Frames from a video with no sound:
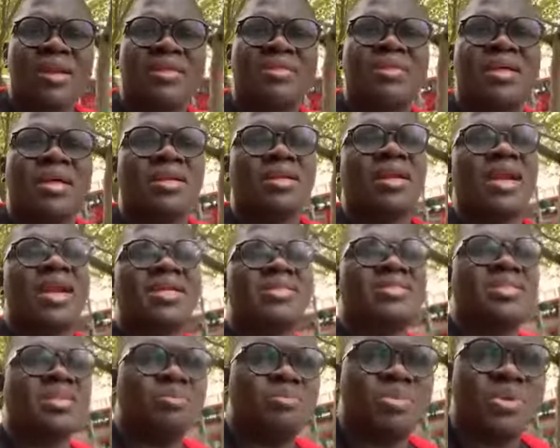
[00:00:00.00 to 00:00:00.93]
So
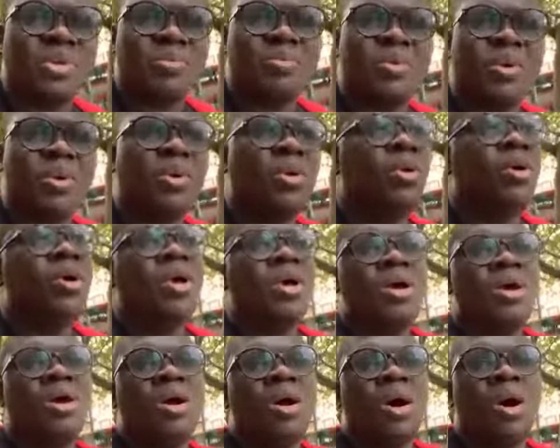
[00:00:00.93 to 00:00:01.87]
for me, we need
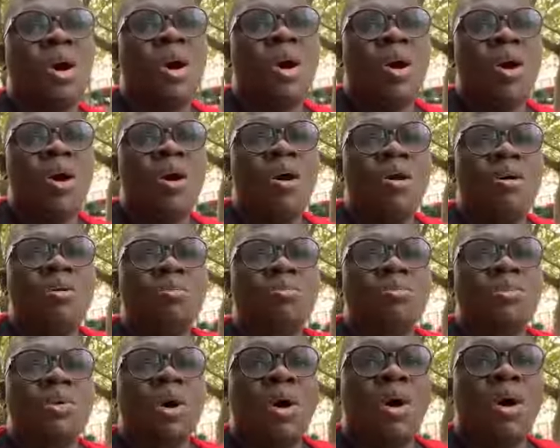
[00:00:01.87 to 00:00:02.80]
to get back to
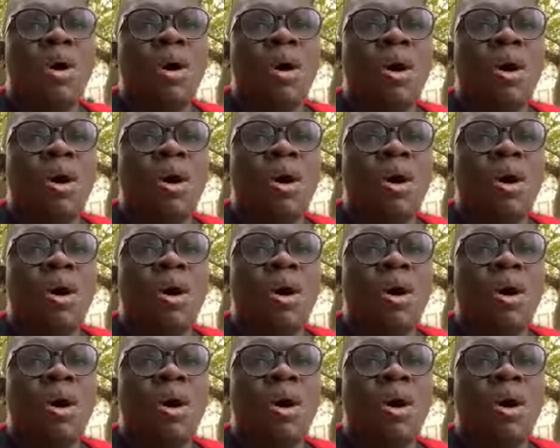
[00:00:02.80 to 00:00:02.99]
that root